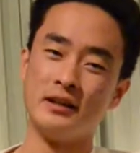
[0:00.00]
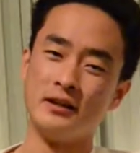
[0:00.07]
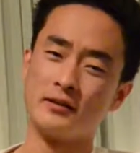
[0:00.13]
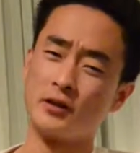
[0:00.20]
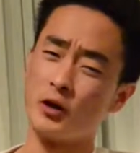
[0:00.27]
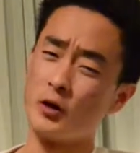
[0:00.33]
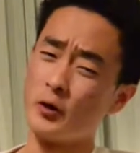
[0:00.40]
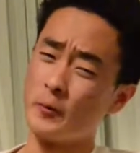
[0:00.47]

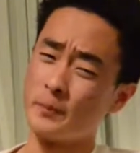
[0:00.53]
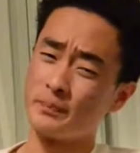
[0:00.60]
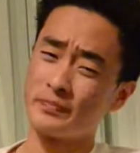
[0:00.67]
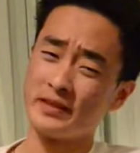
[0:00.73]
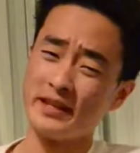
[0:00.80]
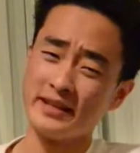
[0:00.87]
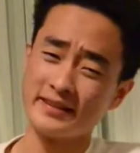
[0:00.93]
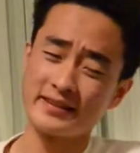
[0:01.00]
So
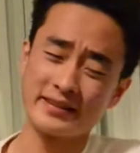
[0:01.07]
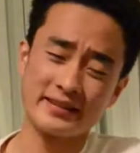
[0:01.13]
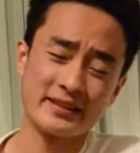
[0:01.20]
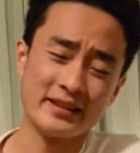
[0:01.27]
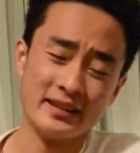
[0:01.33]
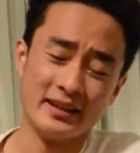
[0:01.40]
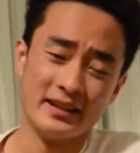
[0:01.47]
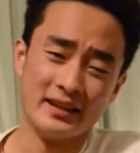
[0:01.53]
this
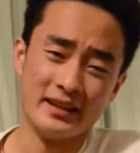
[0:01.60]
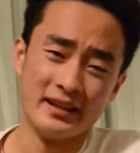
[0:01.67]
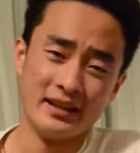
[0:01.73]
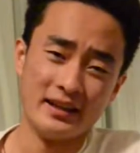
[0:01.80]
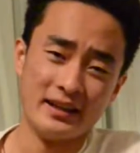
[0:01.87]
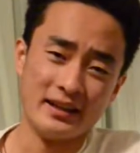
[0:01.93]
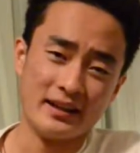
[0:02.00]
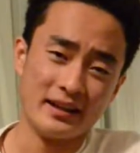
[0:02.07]

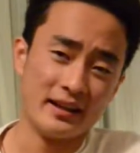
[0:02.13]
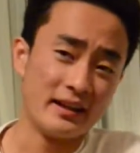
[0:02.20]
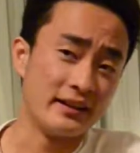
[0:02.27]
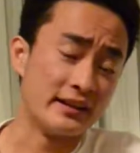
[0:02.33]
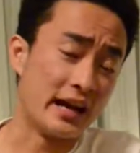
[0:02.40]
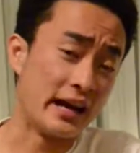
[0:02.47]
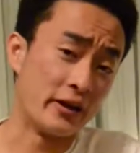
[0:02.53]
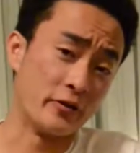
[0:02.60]

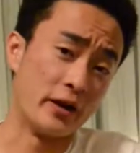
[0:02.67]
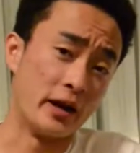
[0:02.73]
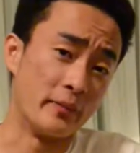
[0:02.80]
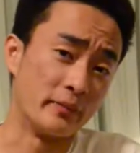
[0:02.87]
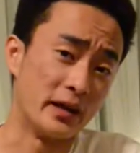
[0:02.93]
diagram